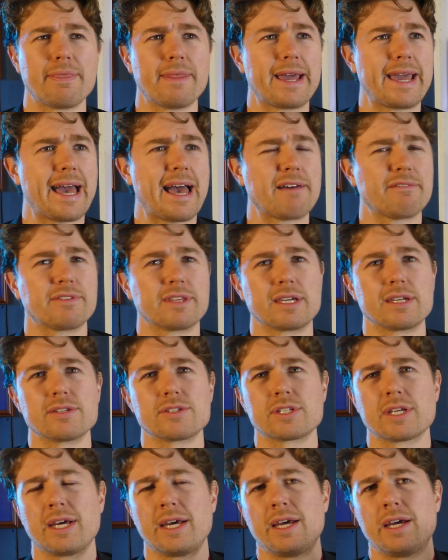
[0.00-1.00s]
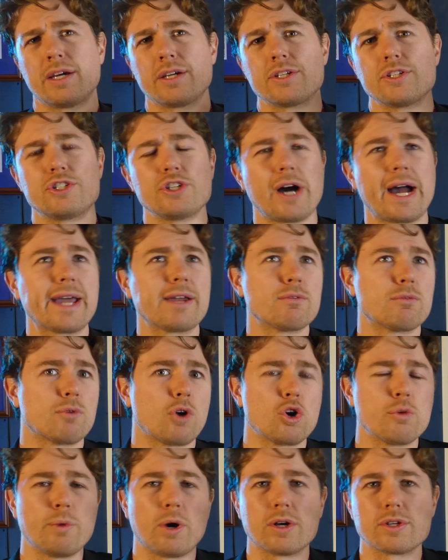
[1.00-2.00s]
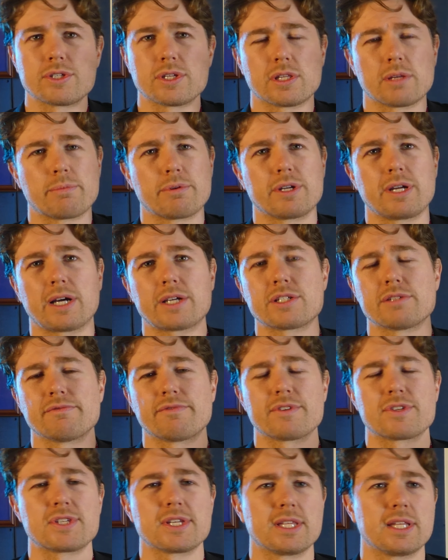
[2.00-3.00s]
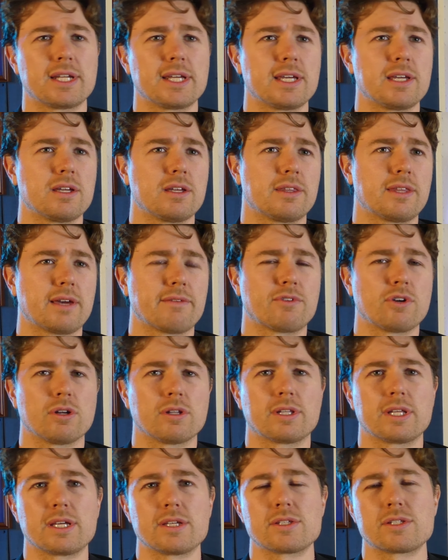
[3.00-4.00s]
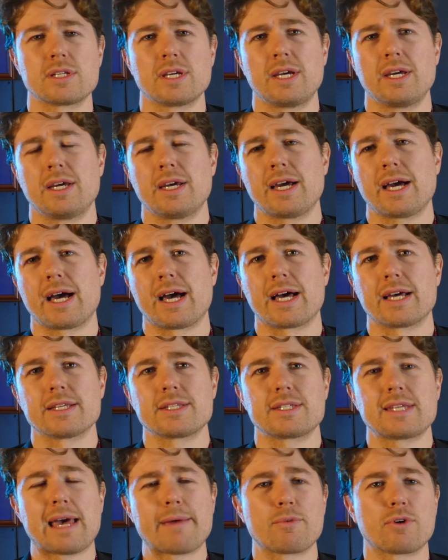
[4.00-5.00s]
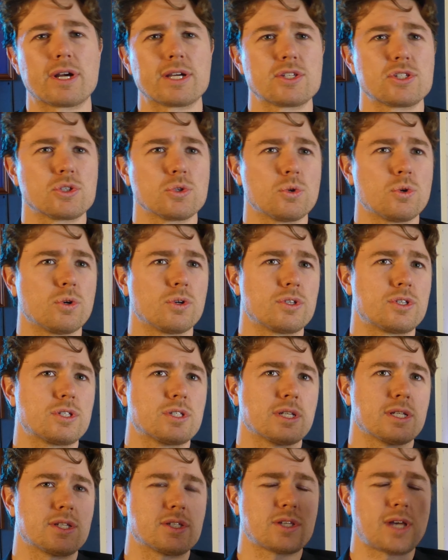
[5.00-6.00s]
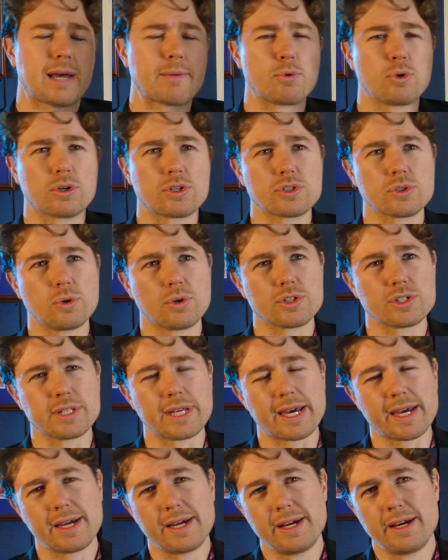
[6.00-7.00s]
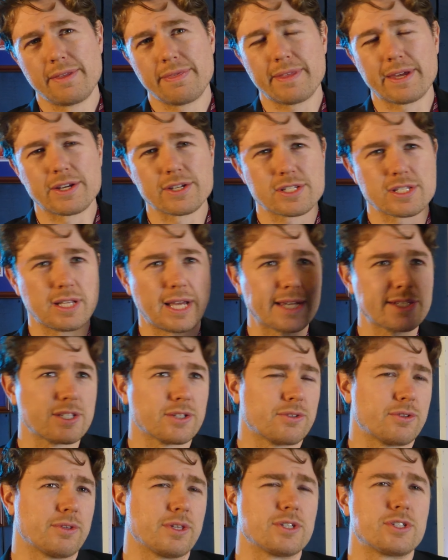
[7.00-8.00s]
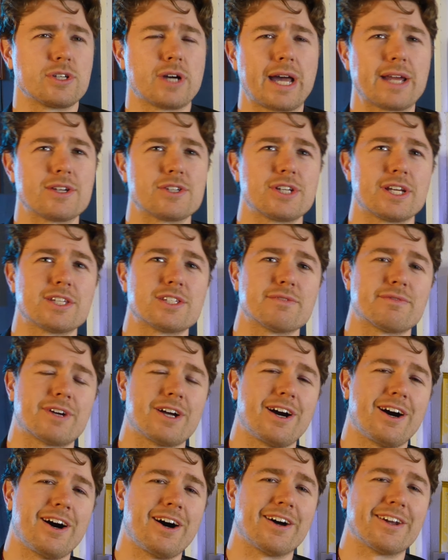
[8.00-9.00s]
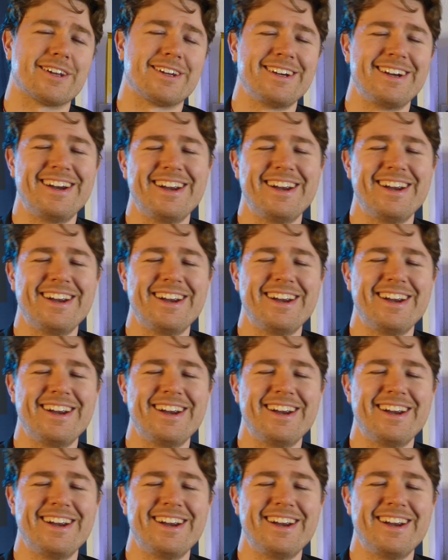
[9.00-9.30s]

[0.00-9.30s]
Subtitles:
They have these giant robots at the production facility. They've got these samurai swords, these cyborg swords, and they're just slicing through these giant sheets of card.